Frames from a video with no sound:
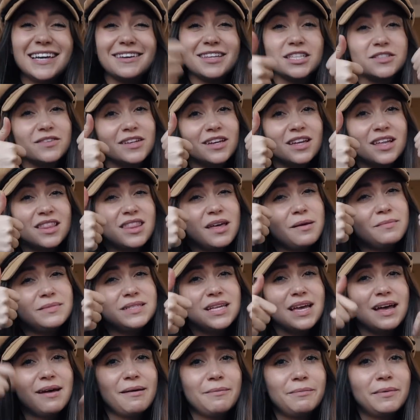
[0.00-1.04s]
Give this video a thumbs
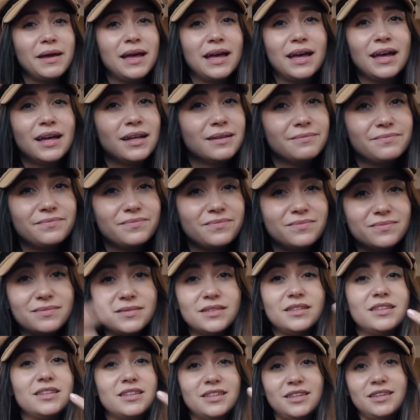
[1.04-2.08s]
up.
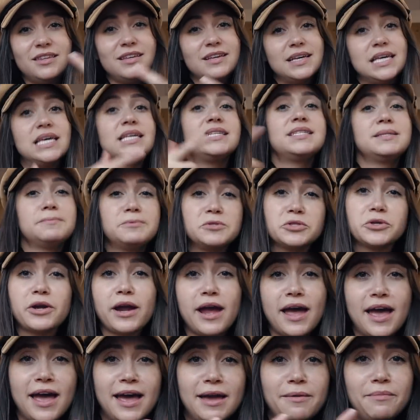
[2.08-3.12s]
Yeah,
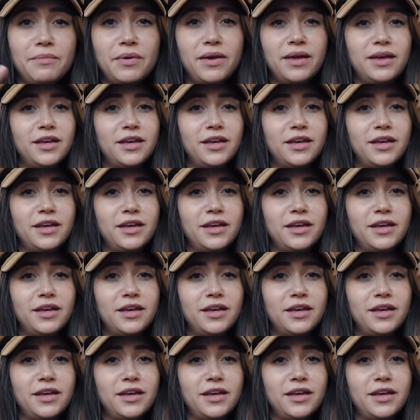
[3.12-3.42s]
subscribe.